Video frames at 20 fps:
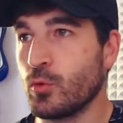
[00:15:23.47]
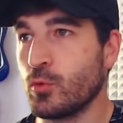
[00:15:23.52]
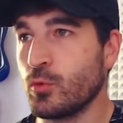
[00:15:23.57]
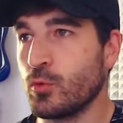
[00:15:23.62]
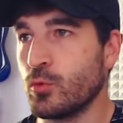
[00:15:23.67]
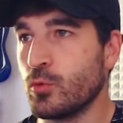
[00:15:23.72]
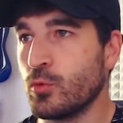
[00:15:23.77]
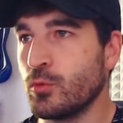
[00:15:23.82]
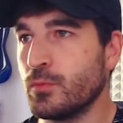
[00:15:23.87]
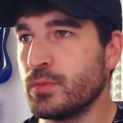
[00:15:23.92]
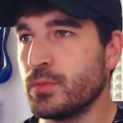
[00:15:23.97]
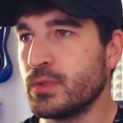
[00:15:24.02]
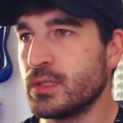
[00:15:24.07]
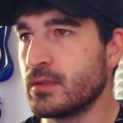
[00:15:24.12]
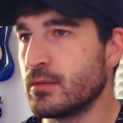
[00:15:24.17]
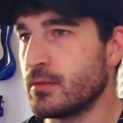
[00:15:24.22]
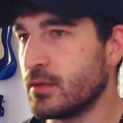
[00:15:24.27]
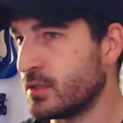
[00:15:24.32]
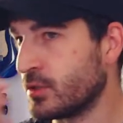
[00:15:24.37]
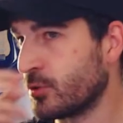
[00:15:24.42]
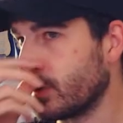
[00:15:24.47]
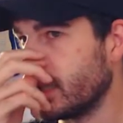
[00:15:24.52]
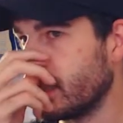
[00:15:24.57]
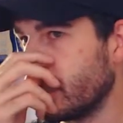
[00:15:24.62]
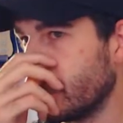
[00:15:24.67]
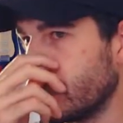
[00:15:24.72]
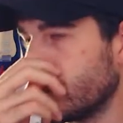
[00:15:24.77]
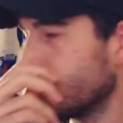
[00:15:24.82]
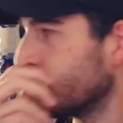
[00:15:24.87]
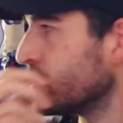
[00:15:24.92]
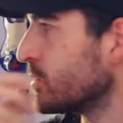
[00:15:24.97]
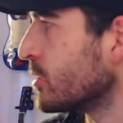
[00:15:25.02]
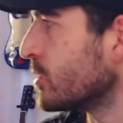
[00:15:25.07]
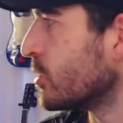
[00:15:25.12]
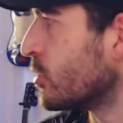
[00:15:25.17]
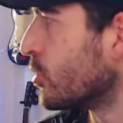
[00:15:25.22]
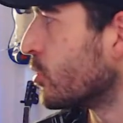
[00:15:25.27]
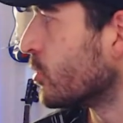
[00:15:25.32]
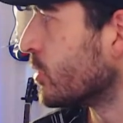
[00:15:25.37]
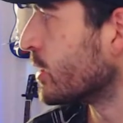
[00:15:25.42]
Oops, it's already
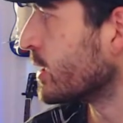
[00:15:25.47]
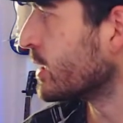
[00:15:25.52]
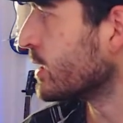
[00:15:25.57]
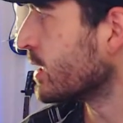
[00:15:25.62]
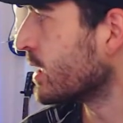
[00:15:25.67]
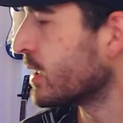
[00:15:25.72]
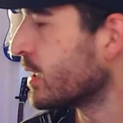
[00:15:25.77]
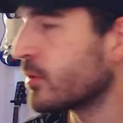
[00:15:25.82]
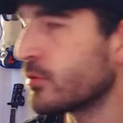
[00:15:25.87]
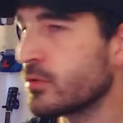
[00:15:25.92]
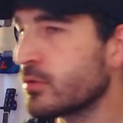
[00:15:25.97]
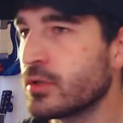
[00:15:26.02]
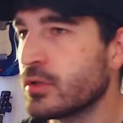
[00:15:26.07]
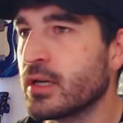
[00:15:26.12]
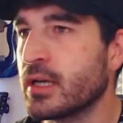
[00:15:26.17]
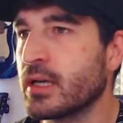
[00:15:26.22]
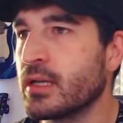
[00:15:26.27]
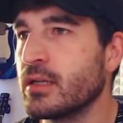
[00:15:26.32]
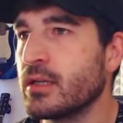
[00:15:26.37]
going out. Okay,